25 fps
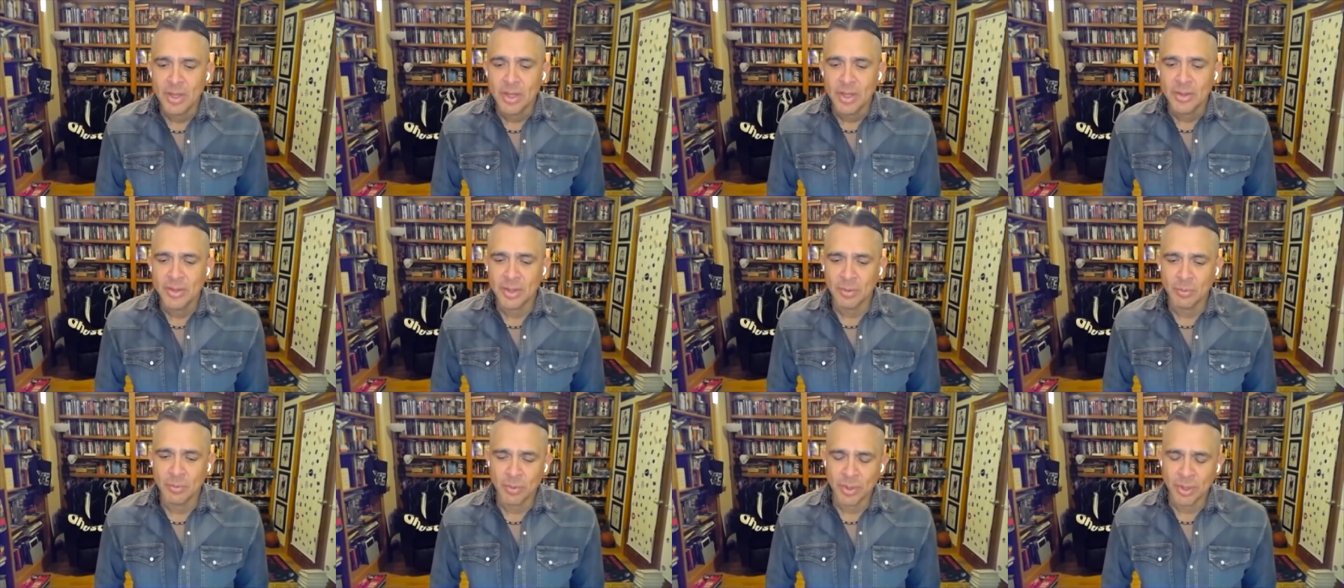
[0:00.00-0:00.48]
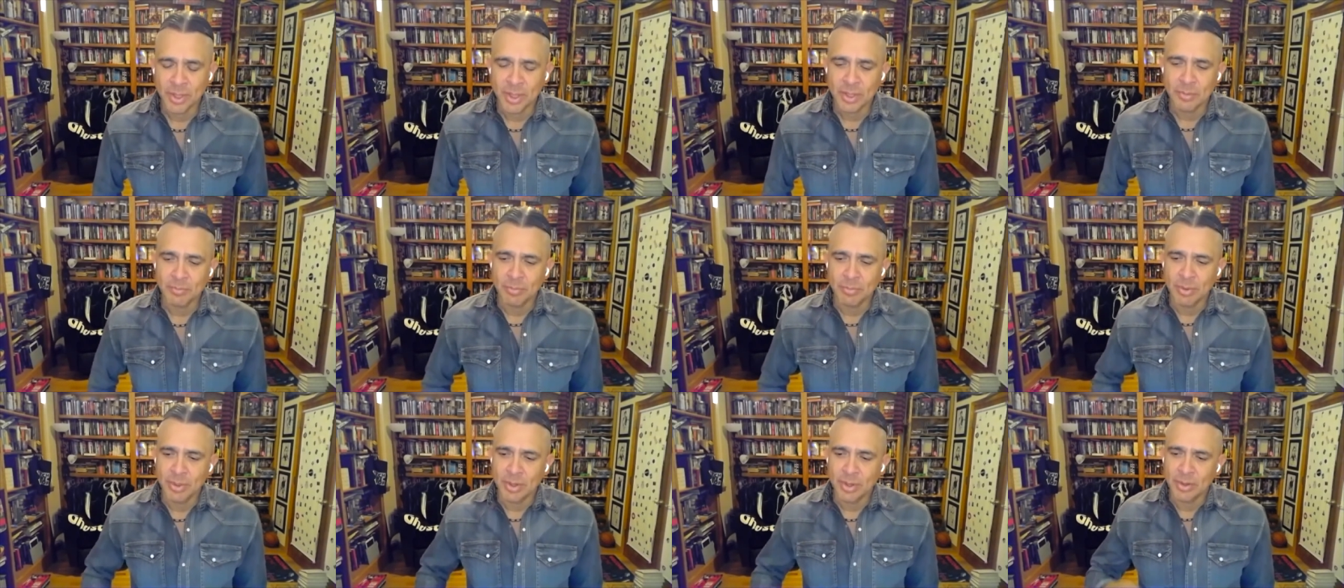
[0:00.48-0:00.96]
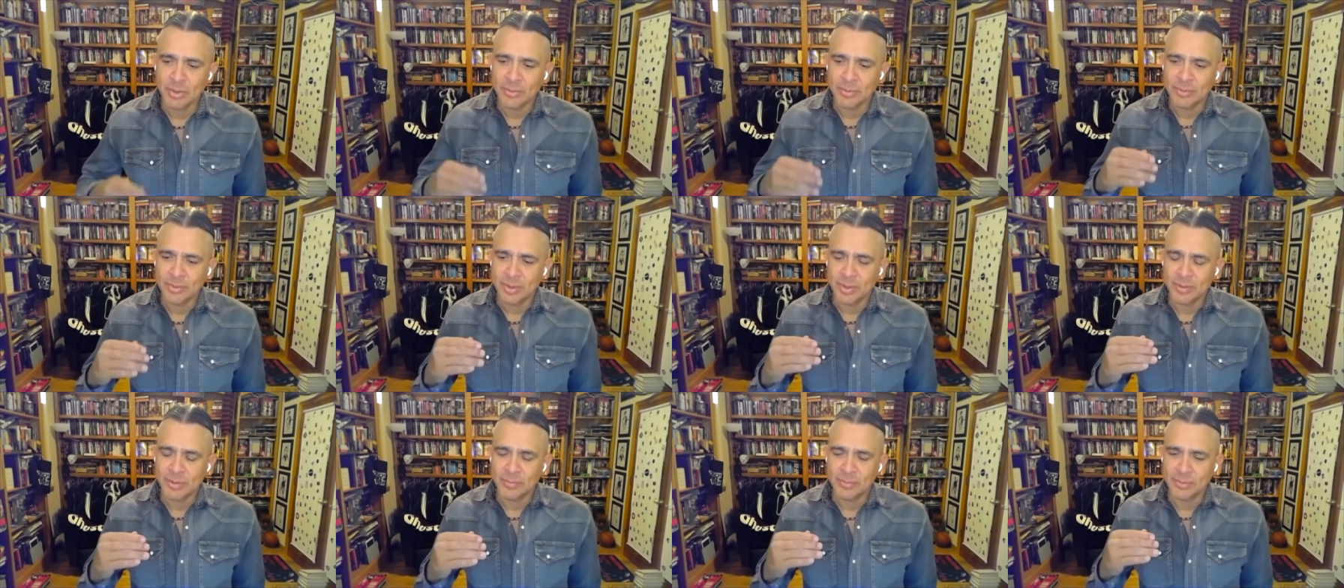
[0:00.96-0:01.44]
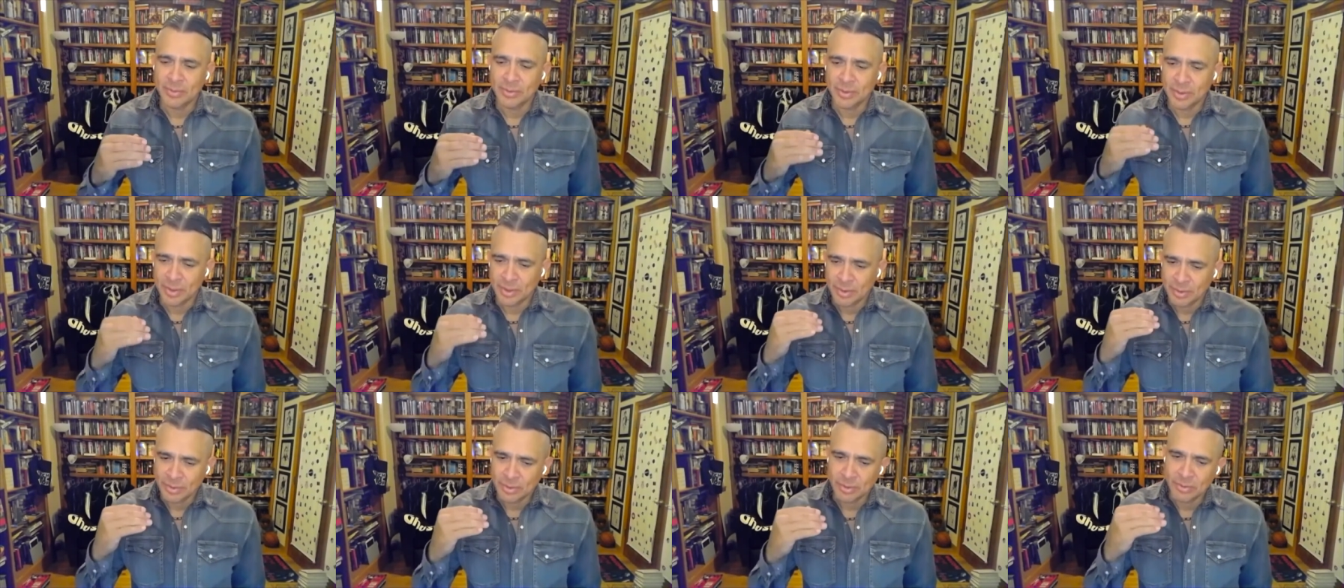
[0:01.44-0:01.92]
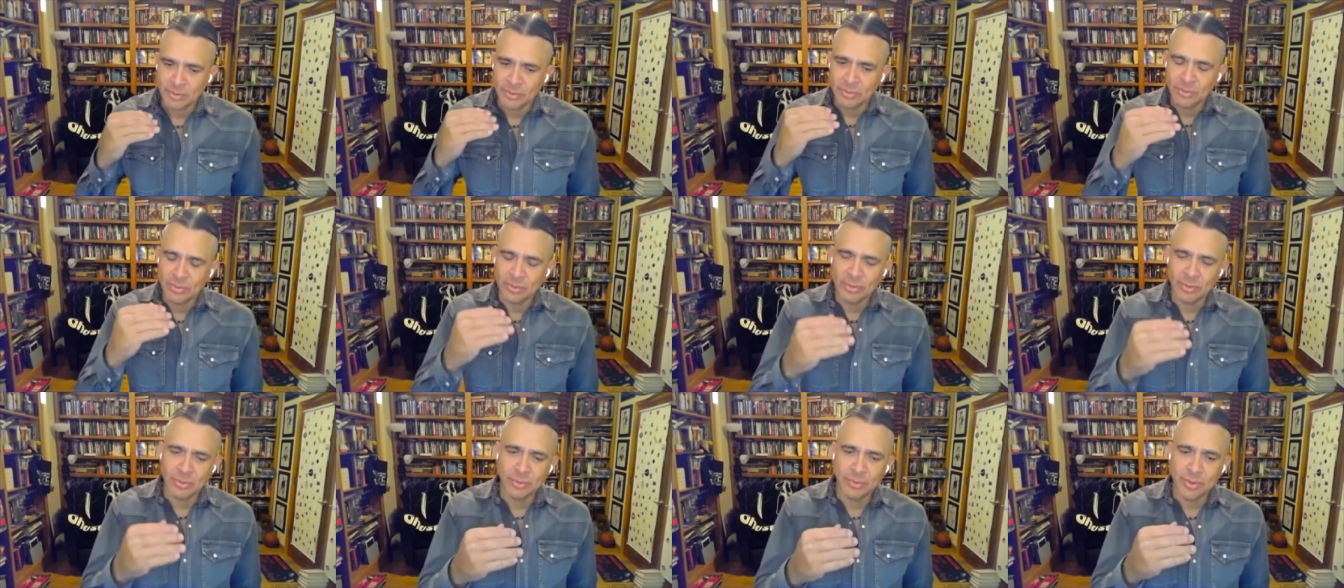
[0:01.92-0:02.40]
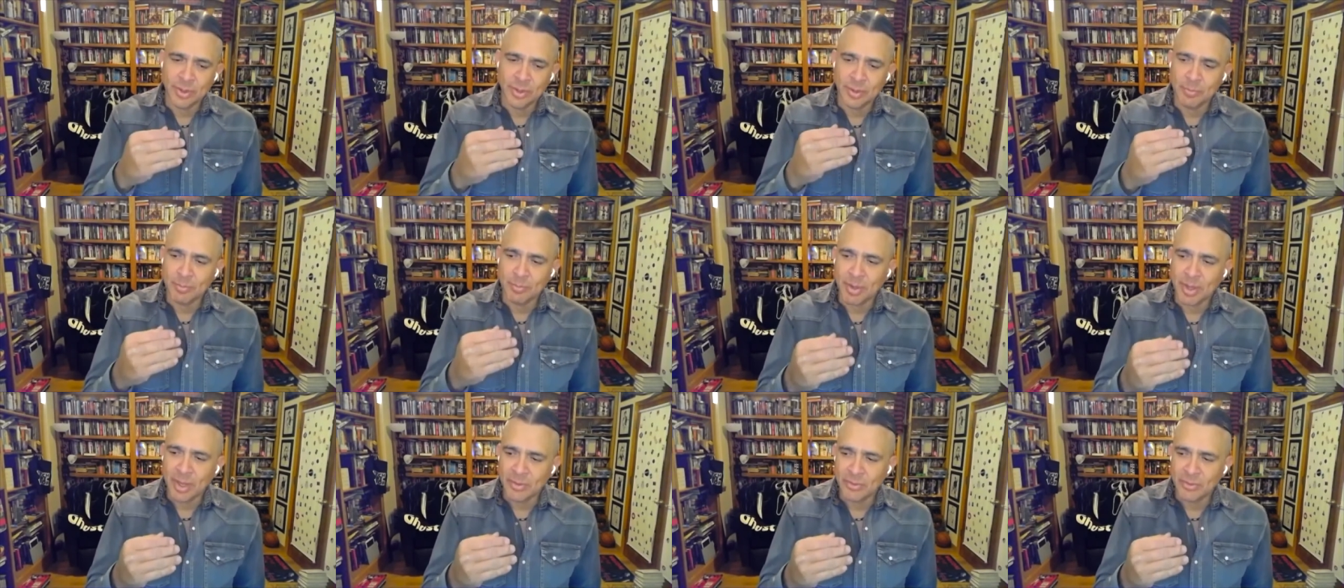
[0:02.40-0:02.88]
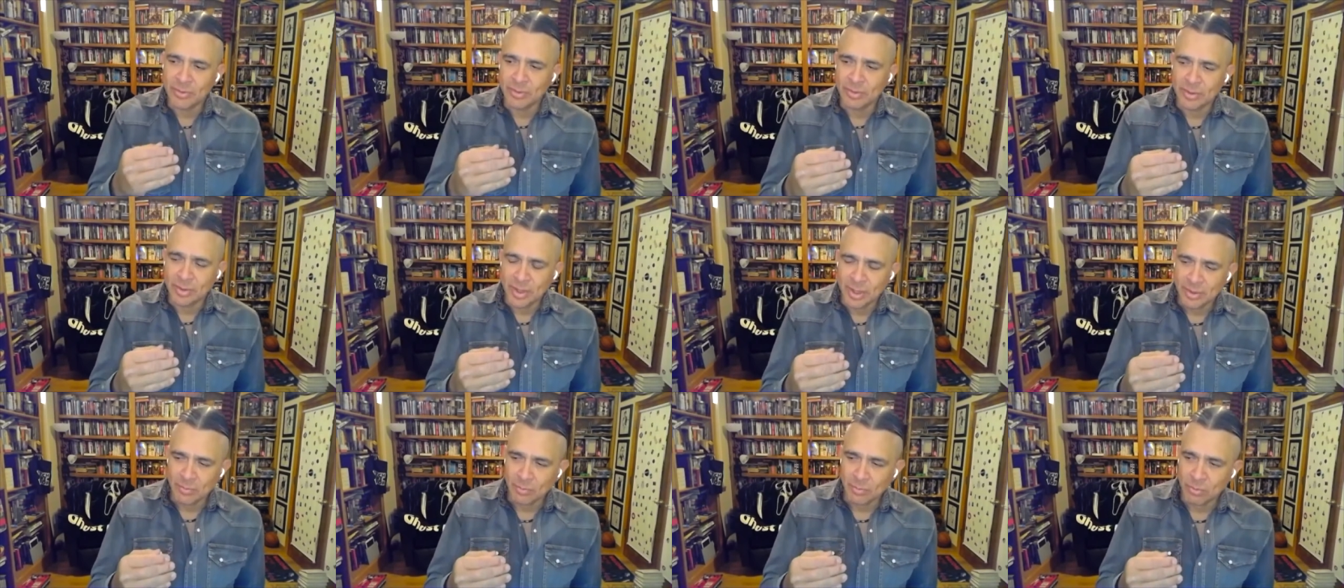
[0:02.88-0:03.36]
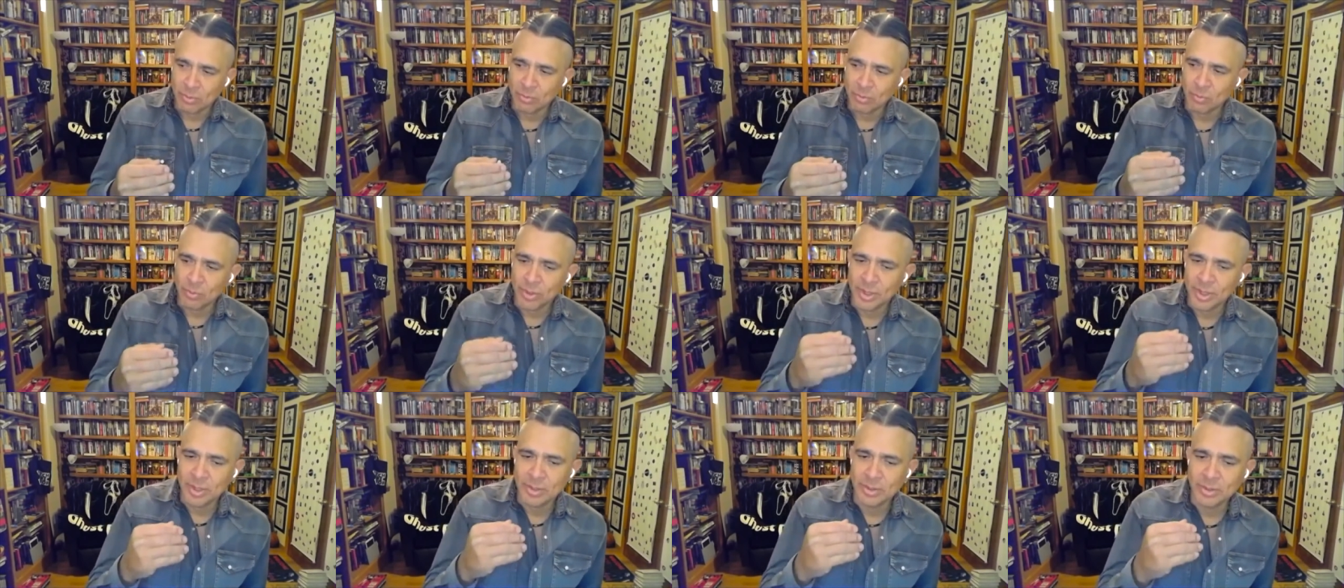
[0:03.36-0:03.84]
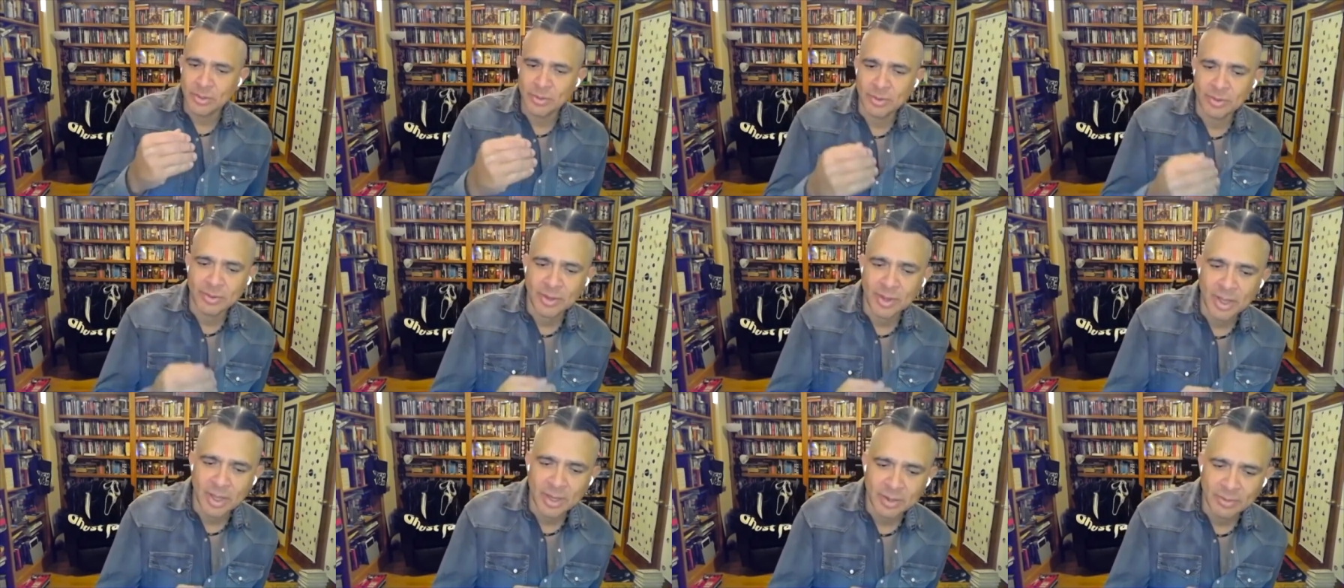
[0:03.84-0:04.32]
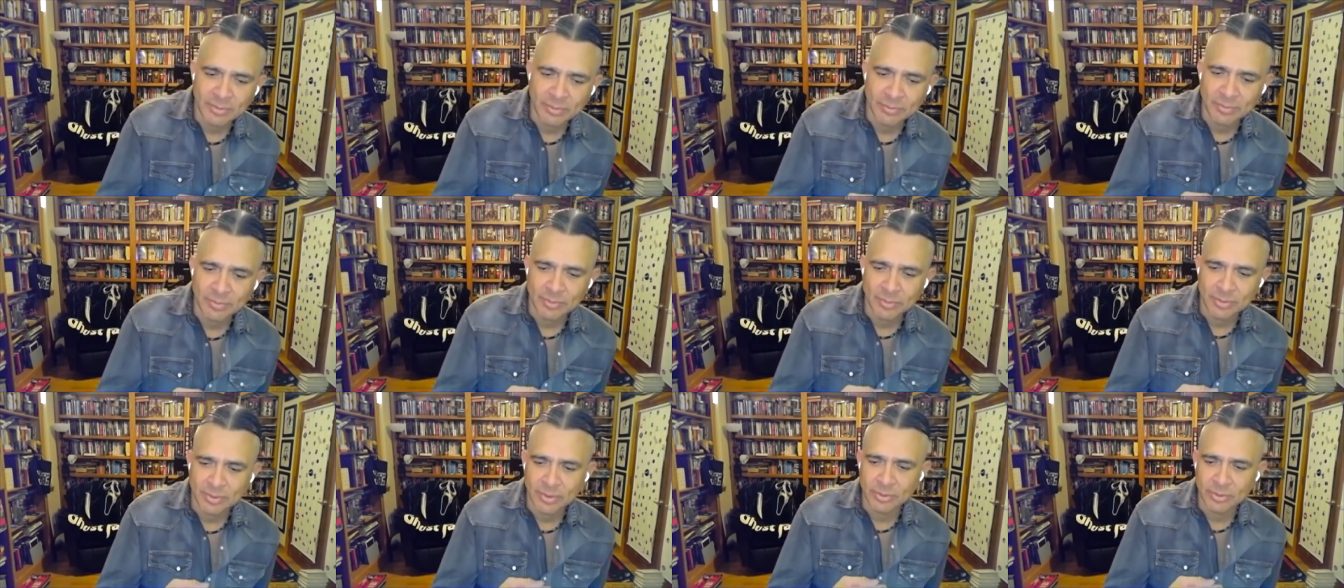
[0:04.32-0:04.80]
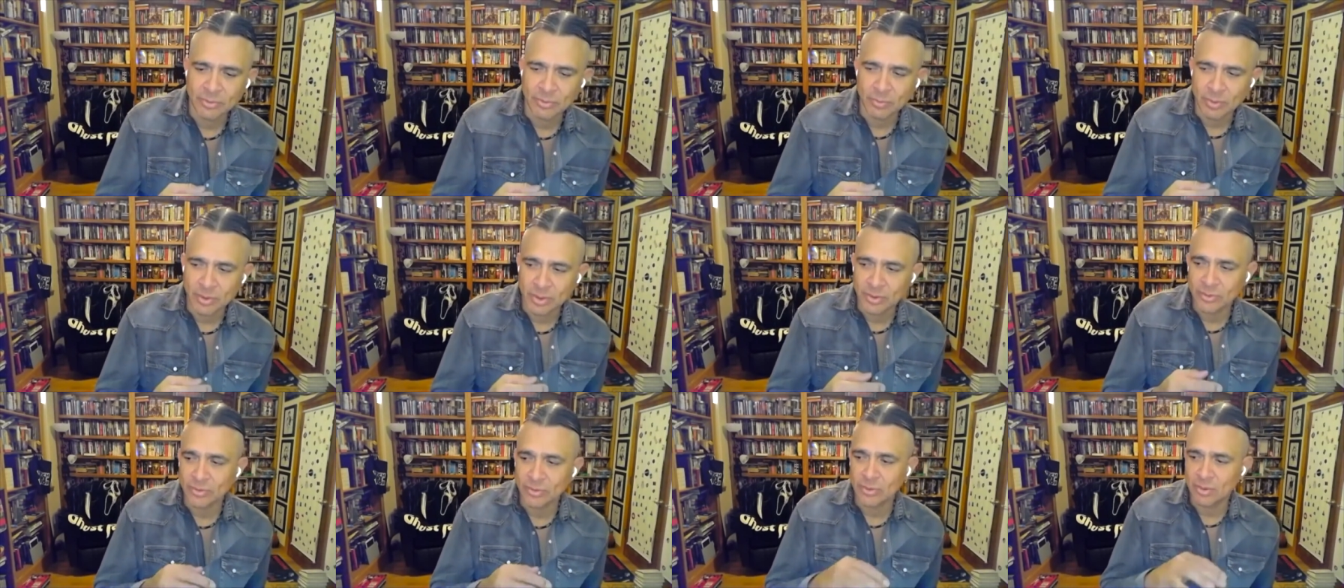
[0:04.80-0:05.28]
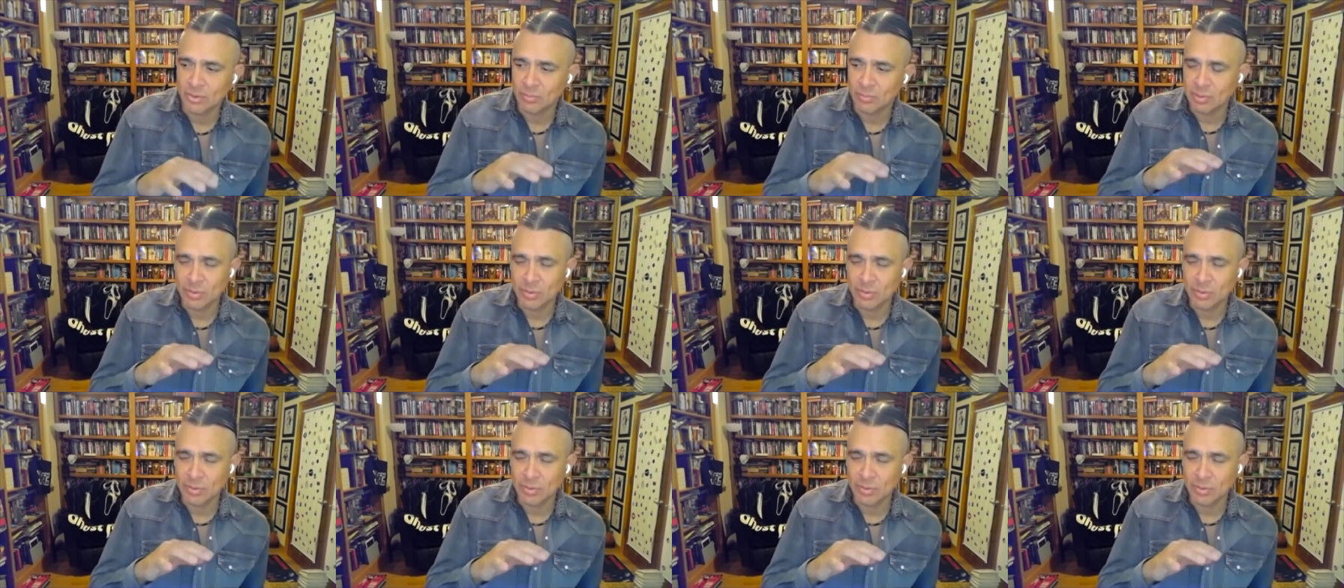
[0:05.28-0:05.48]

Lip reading: that we can put ourselves in her shoes and imagine that were we in this kind of situation,